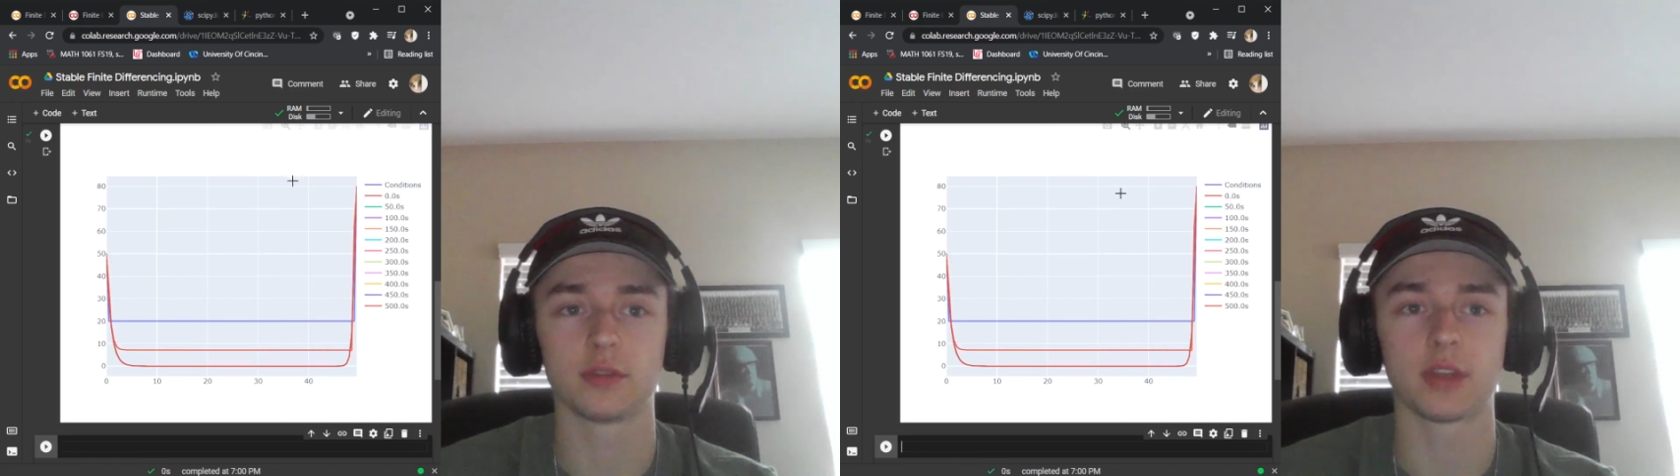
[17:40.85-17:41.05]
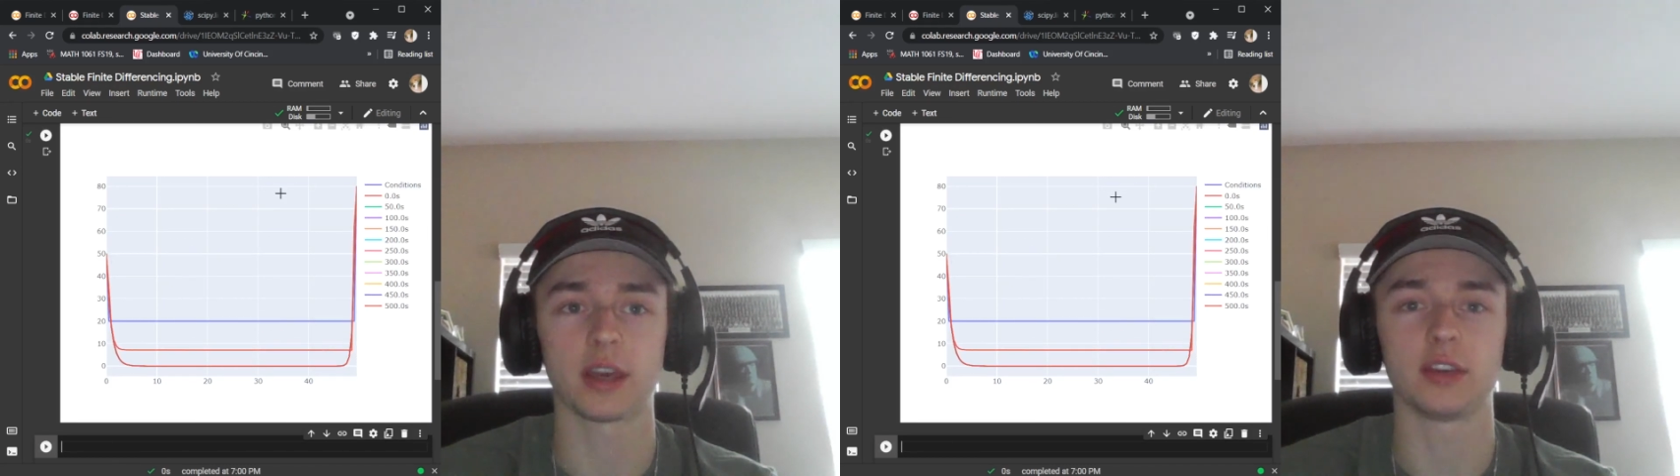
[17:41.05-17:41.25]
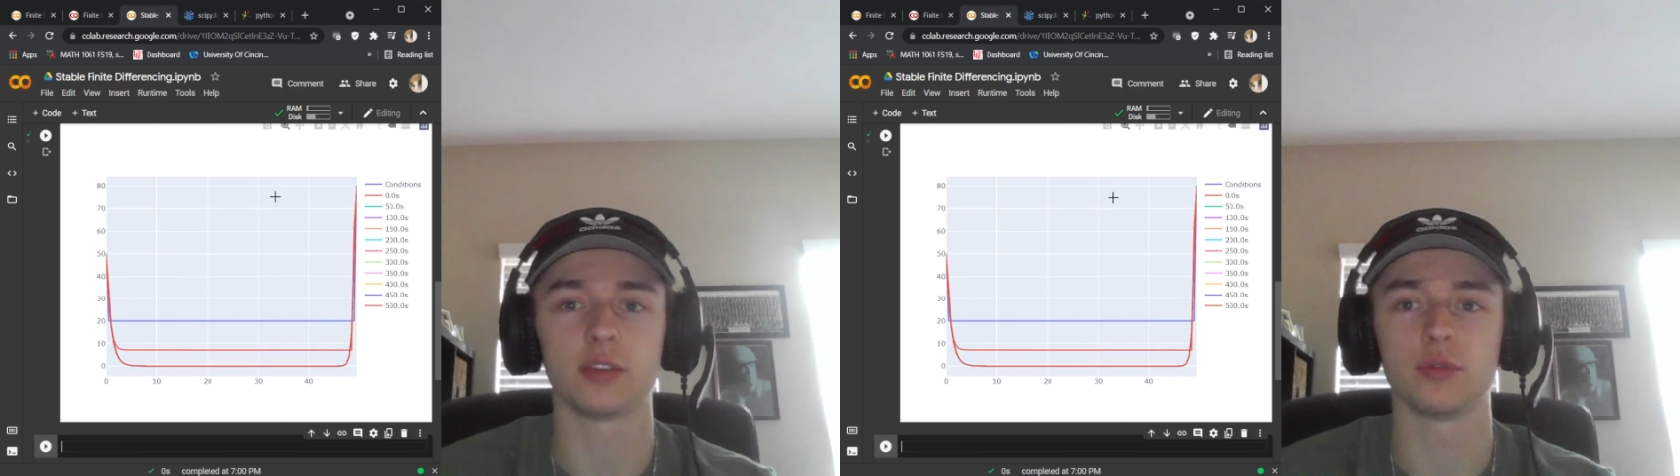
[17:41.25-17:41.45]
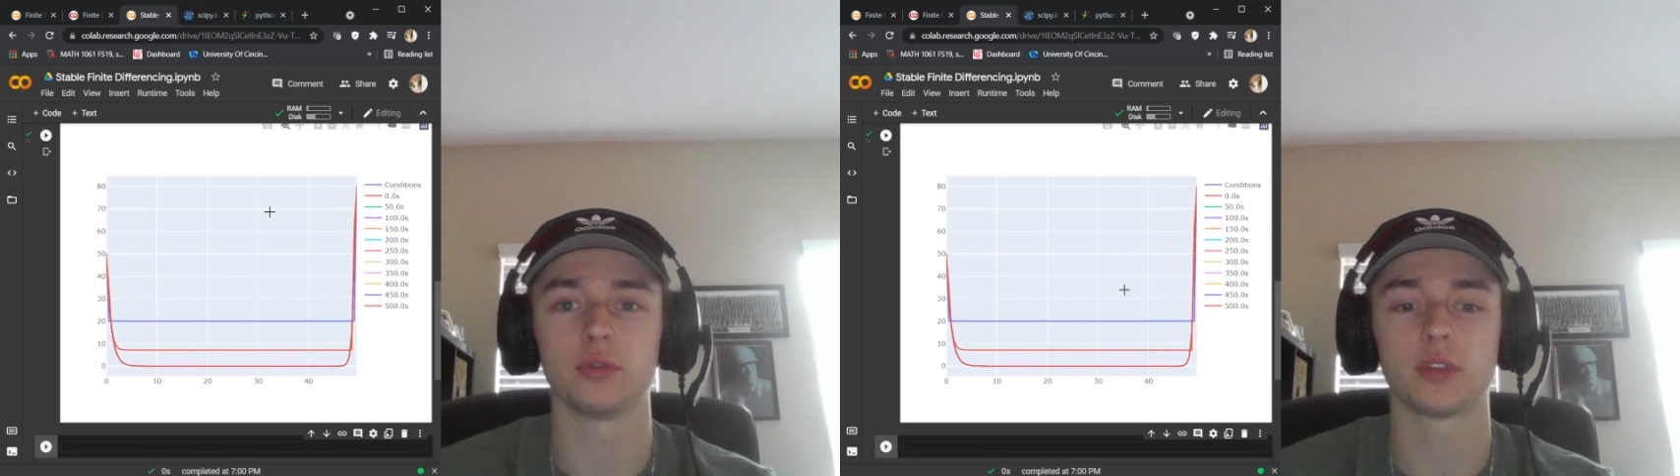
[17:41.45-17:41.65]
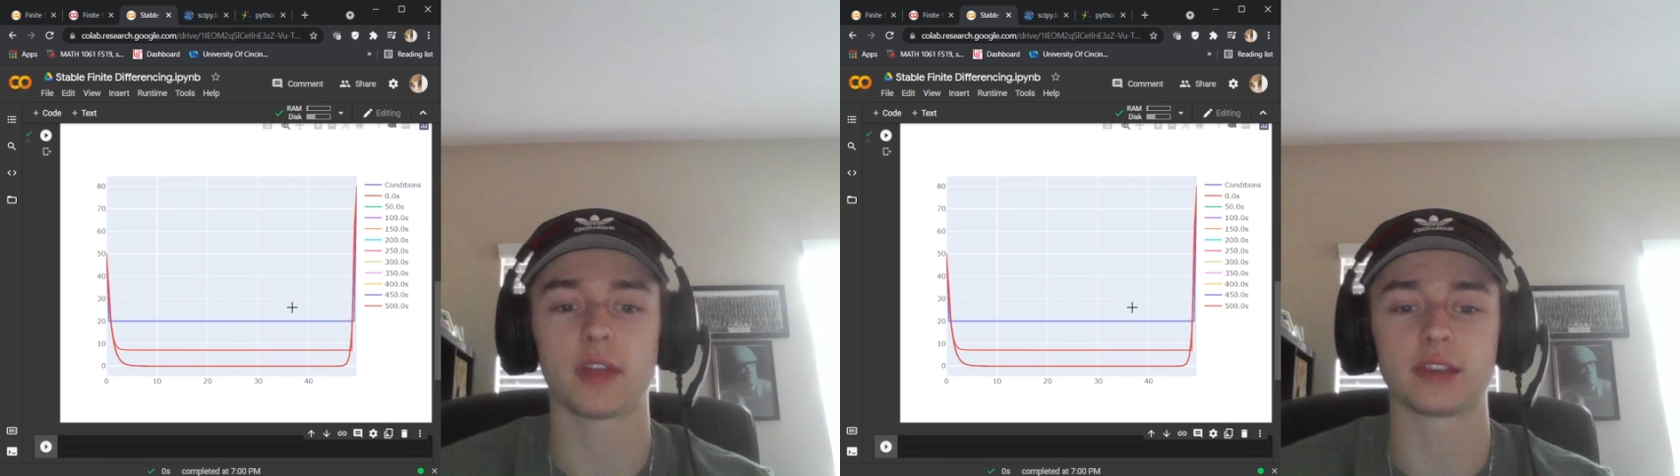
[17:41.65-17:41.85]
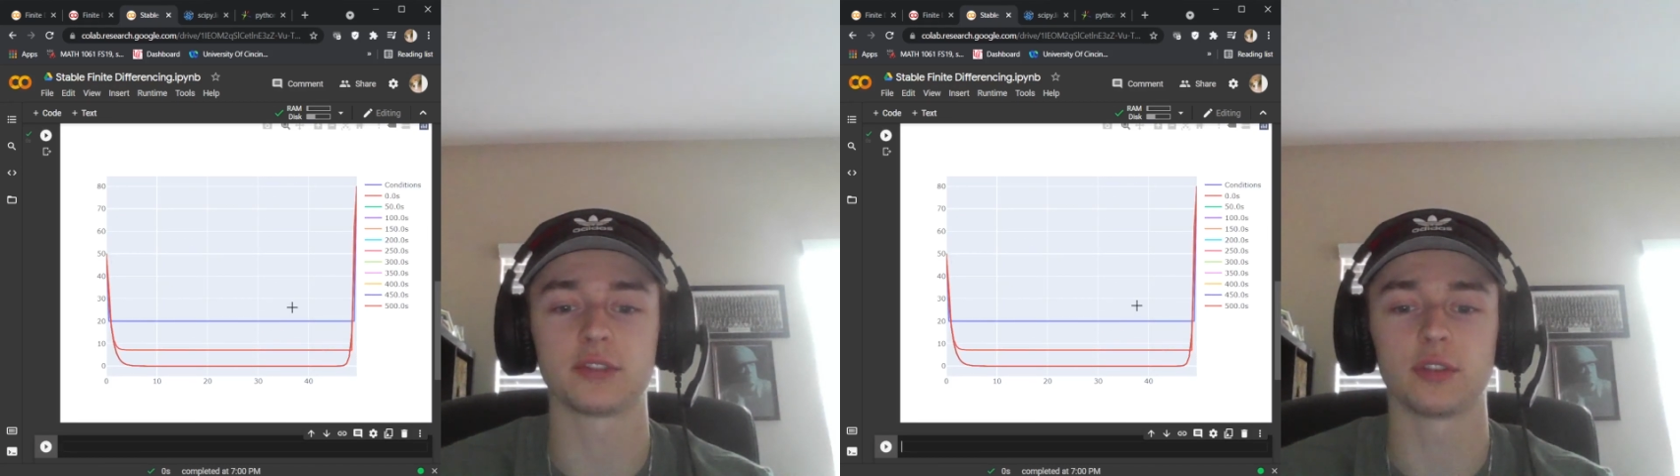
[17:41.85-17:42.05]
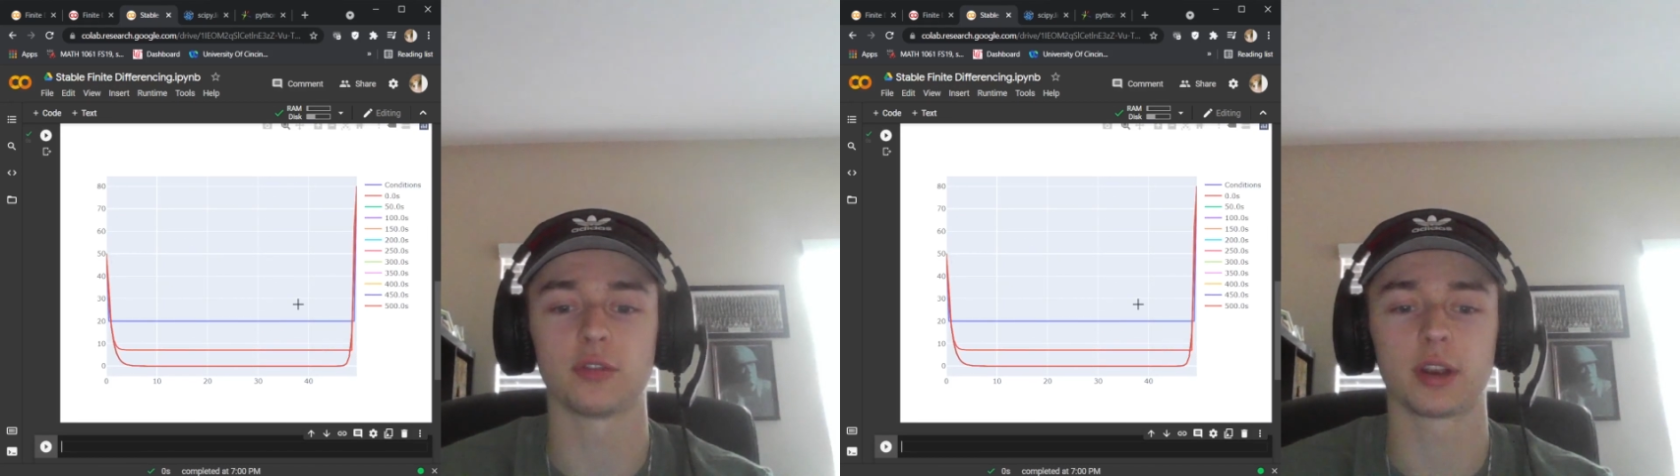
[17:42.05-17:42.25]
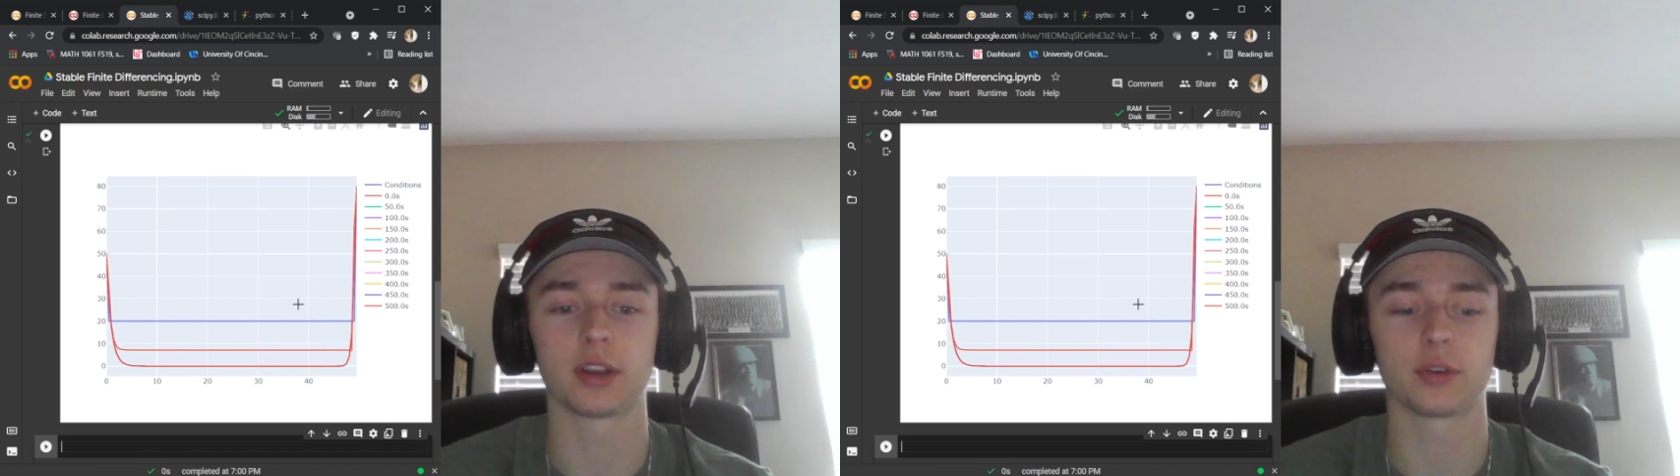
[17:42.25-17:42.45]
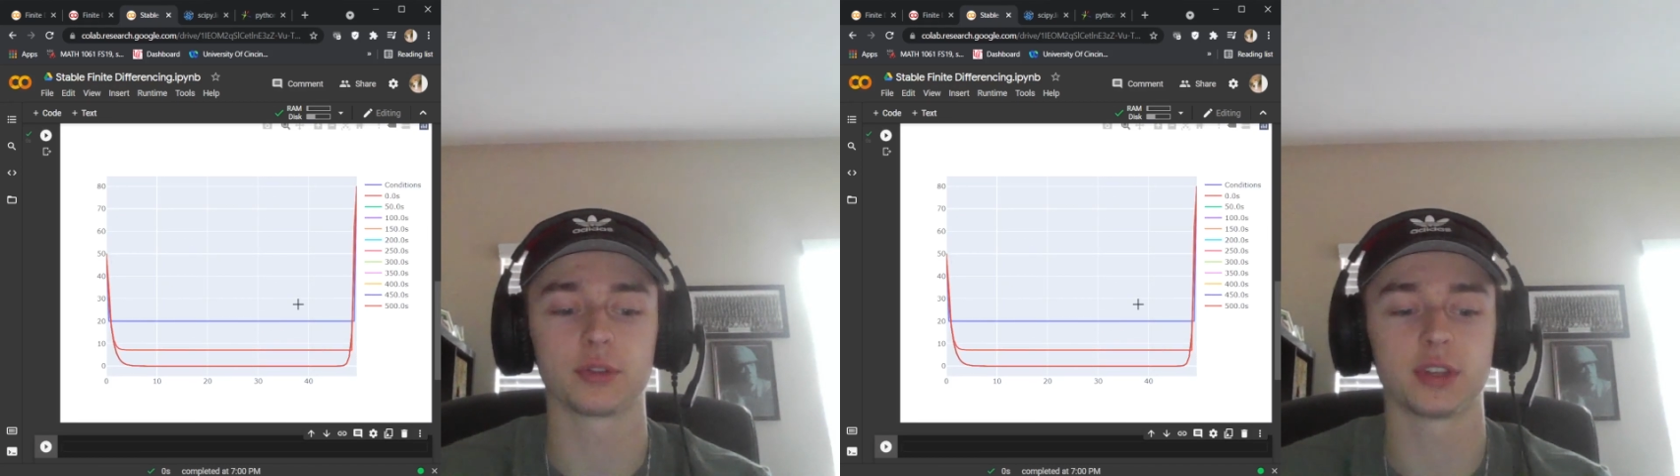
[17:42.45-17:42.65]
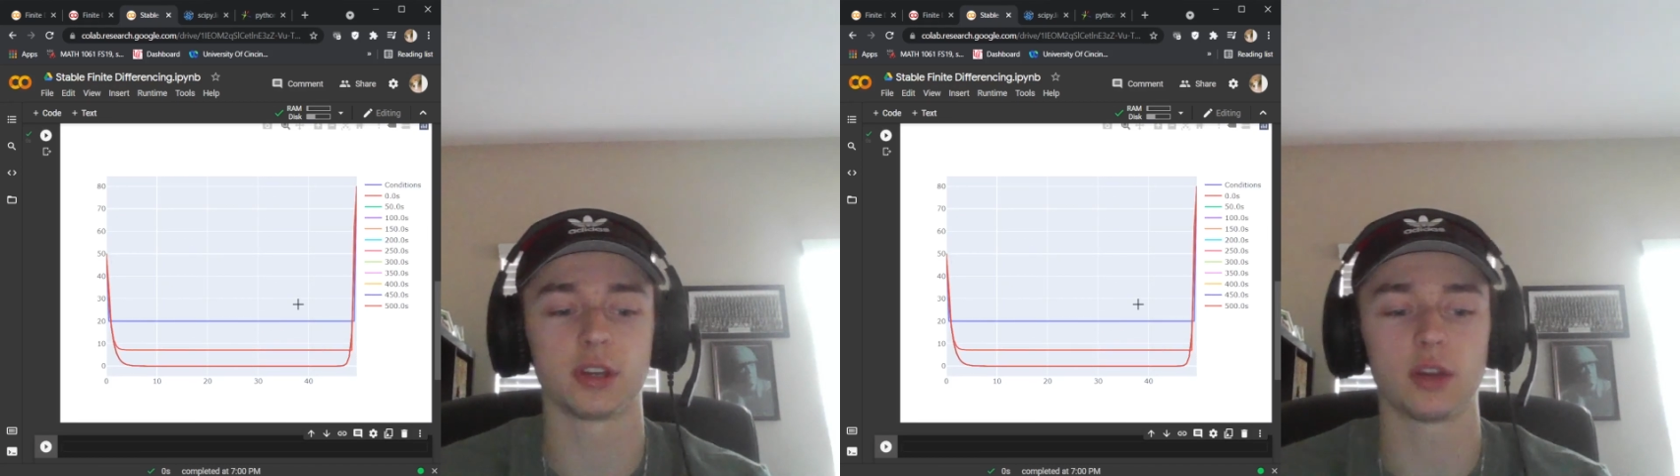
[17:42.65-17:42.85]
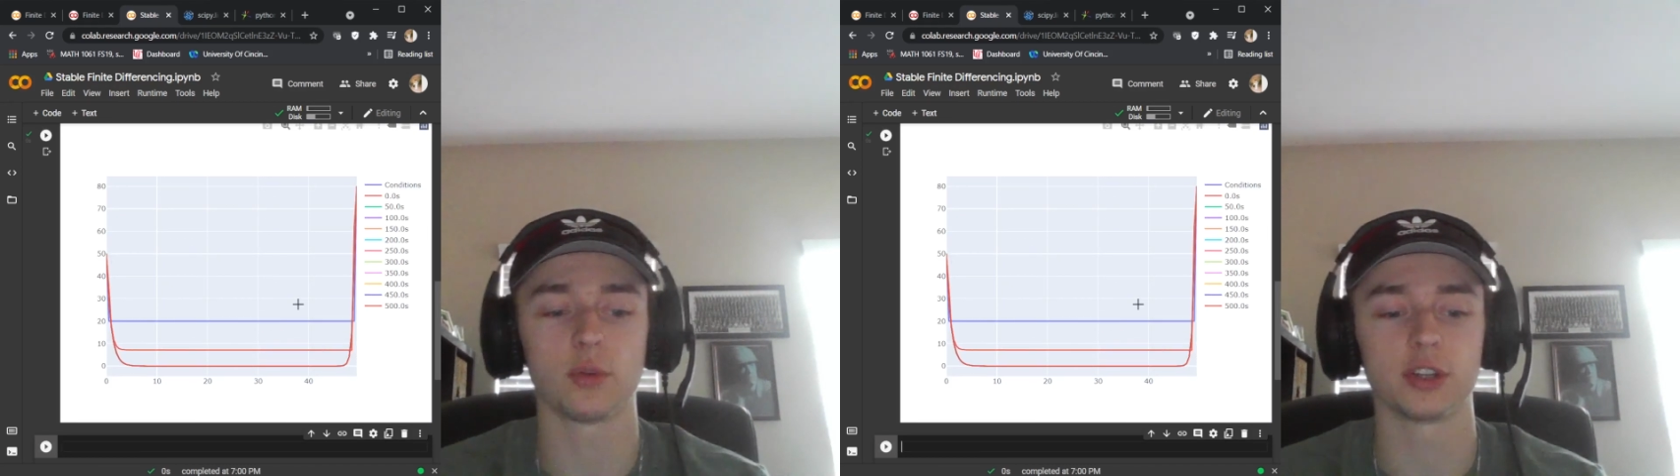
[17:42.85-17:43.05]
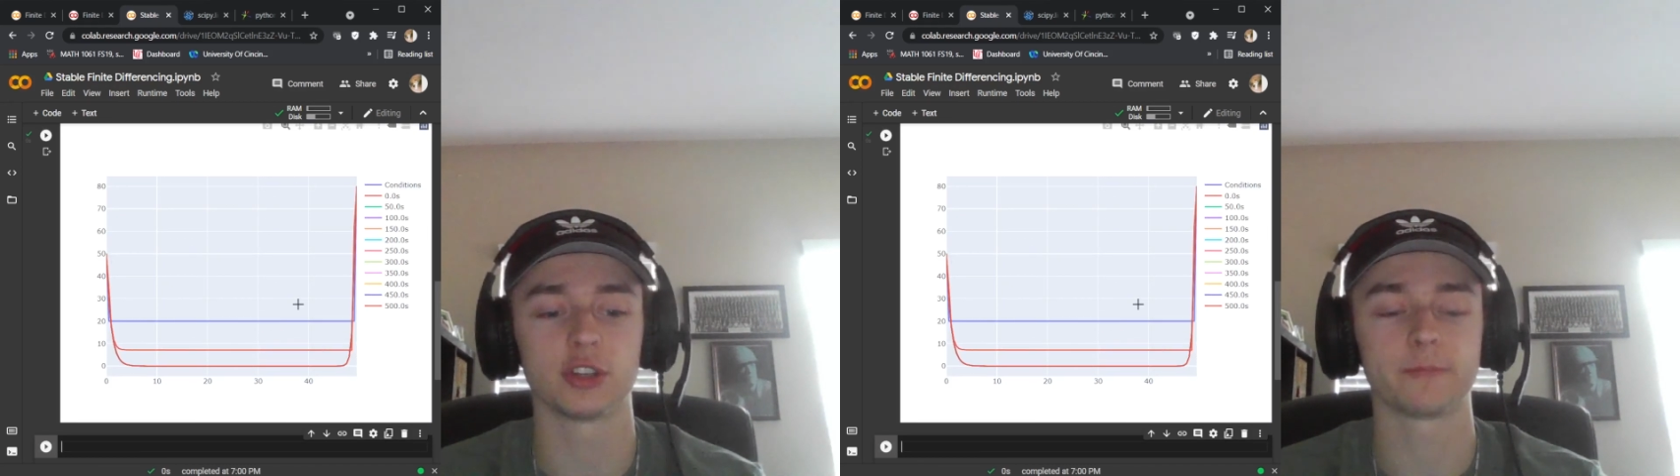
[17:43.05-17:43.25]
Thanks to the Crank-Nicholson equation.